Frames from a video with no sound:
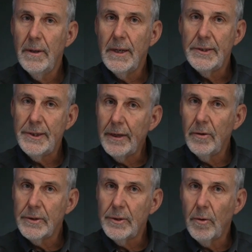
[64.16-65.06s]
a
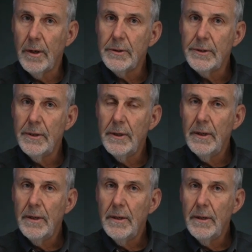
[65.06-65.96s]
signal source
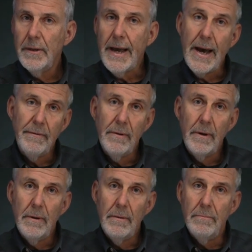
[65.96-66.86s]
that
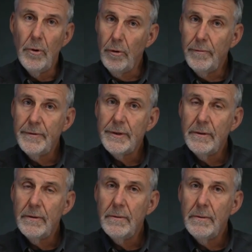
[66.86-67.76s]
moves
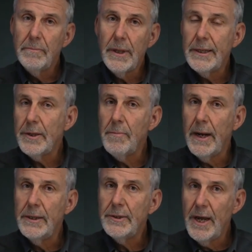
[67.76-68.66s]
plus and
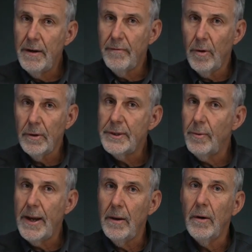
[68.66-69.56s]
minus 10 volts
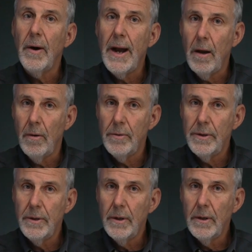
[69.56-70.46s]
around ground?
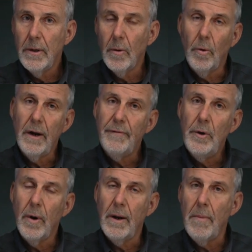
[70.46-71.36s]
Or what if you
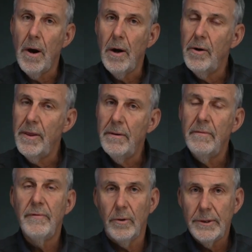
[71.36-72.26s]
want to monitor the
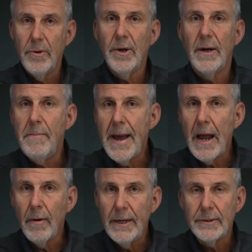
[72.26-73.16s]
voltage on a
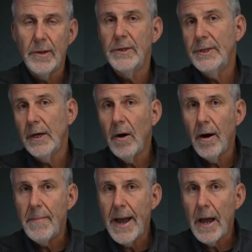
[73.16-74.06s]
battery, such as a
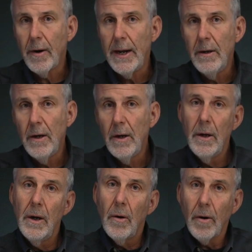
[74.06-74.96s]
car battery?
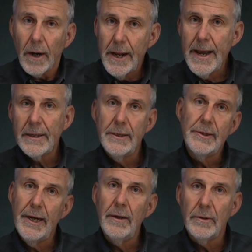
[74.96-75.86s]
Or connect a
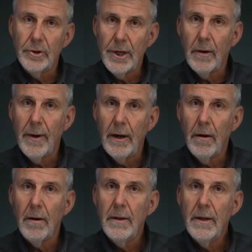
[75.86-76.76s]
signal
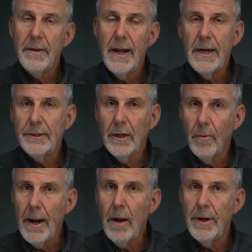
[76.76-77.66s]
generator that has a
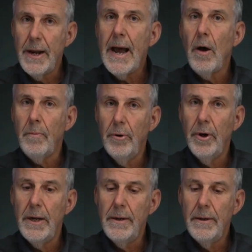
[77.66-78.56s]
grounded output?